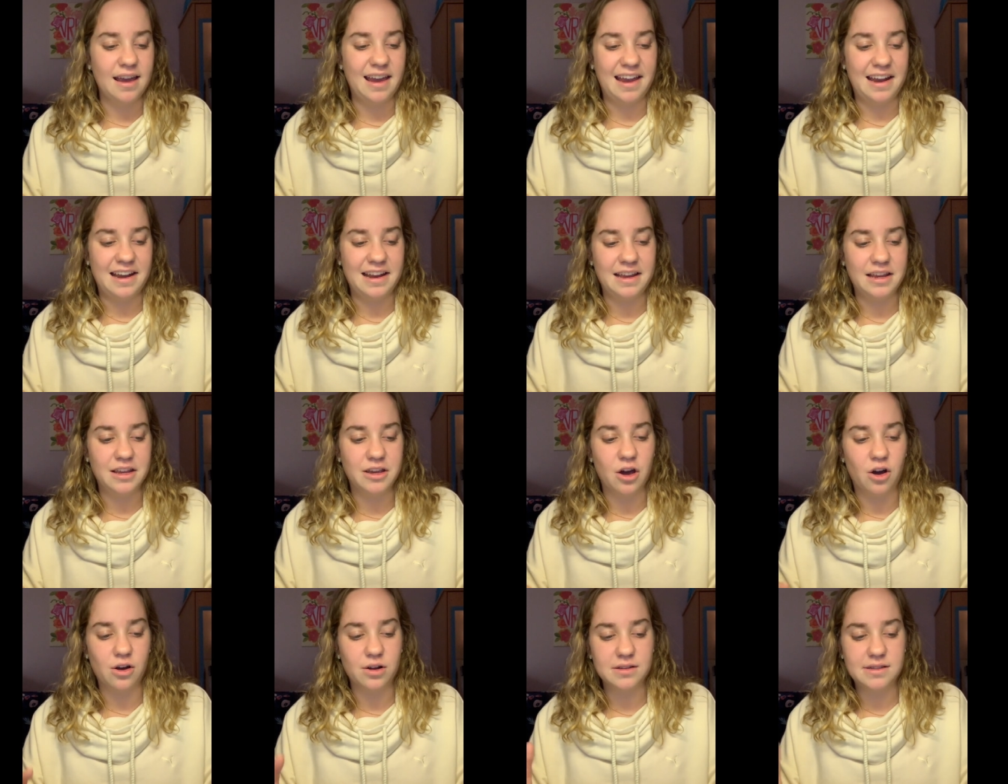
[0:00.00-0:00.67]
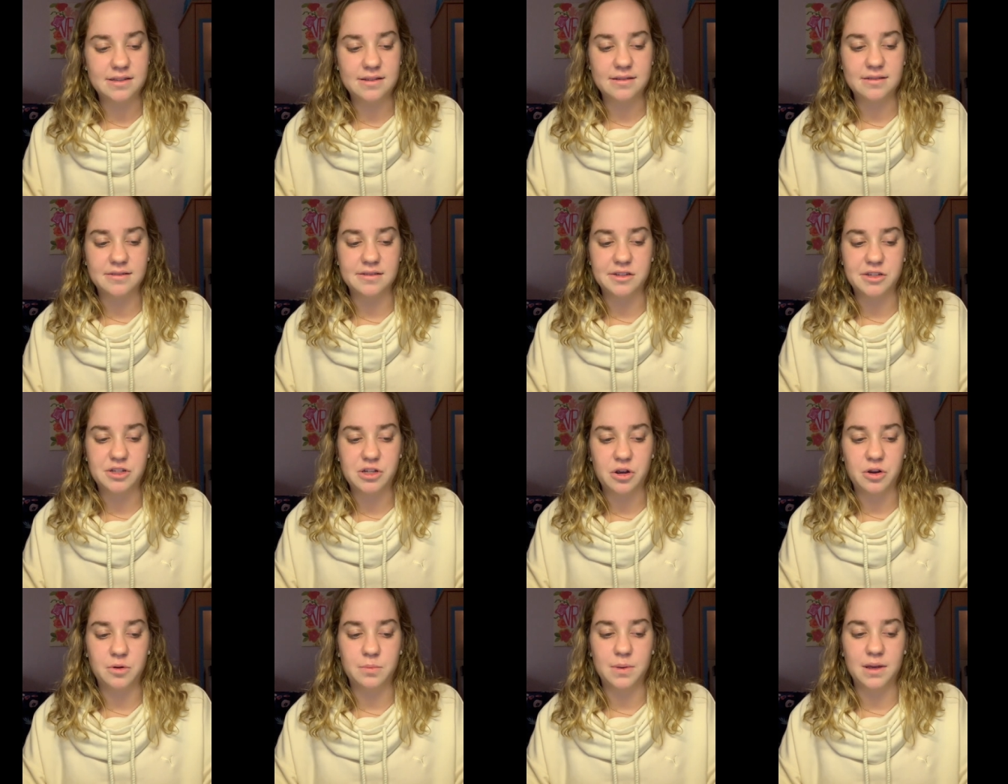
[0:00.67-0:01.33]
And he constantly
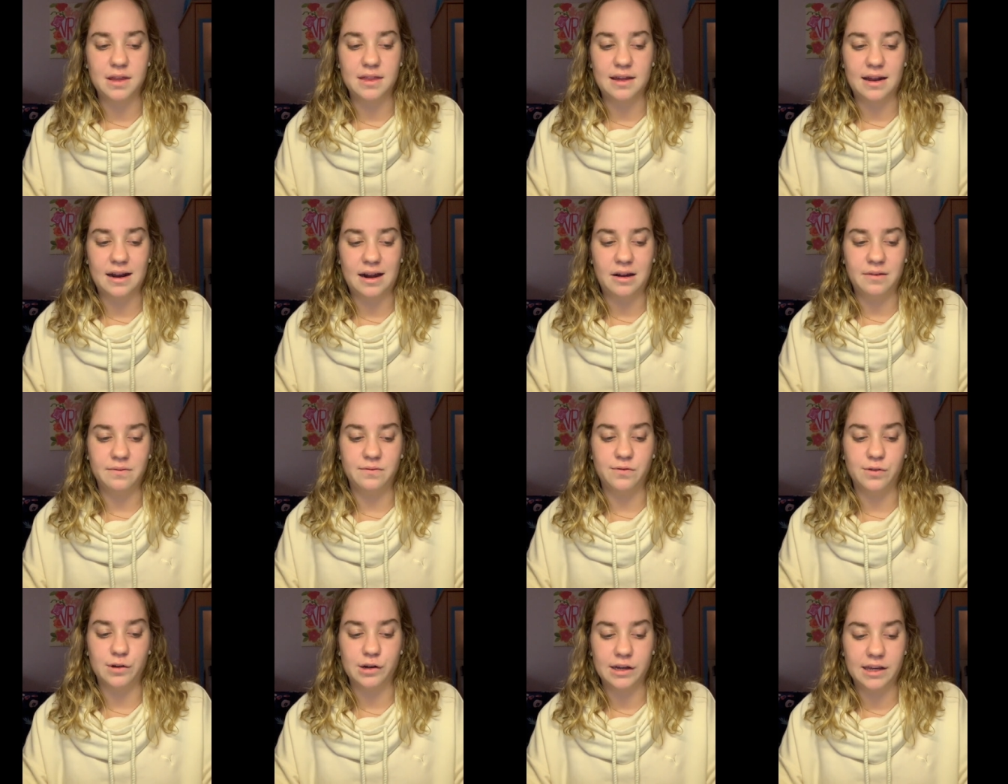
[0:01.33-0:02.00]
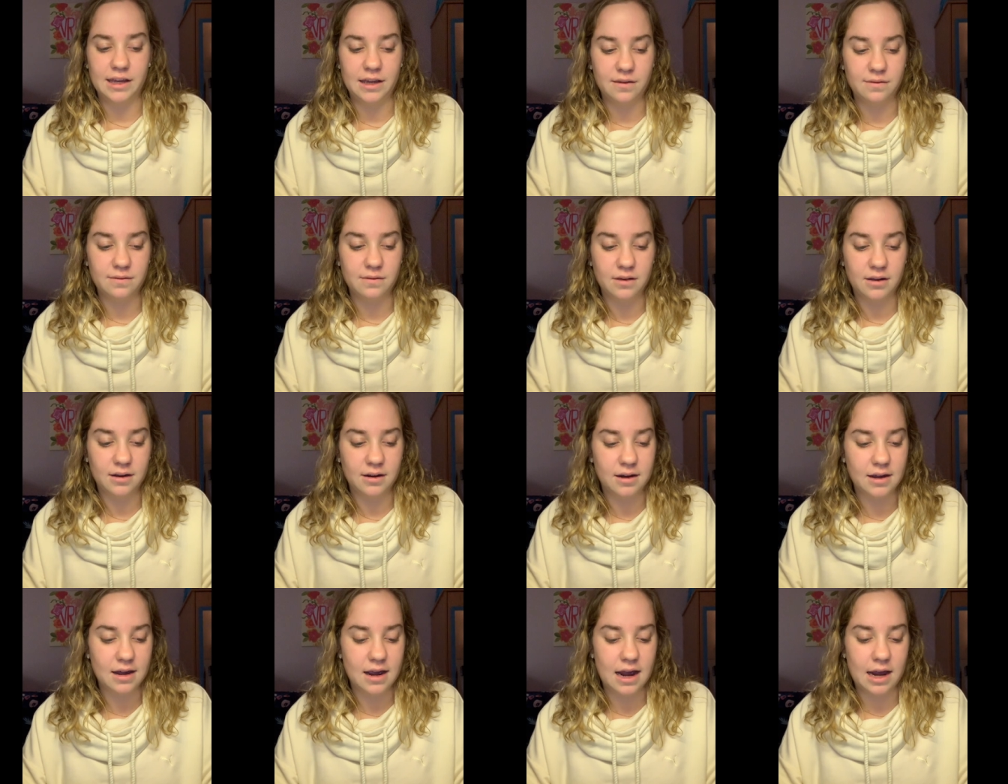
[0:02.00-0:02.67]
showed me that I'm
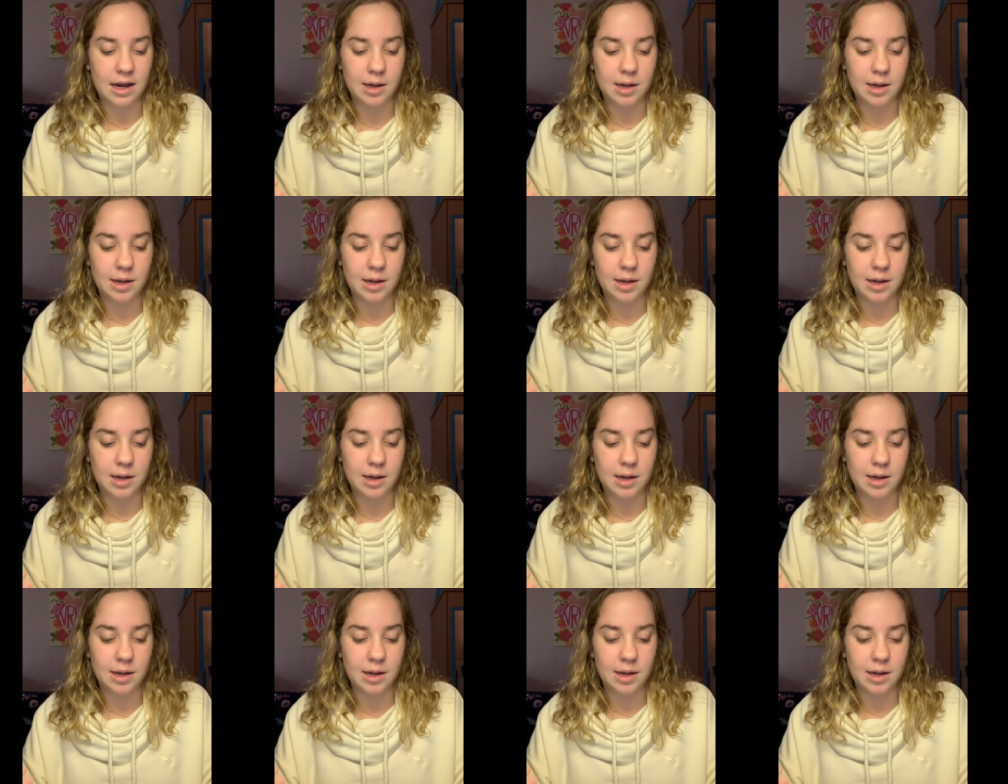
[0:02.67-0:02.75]
forgiven,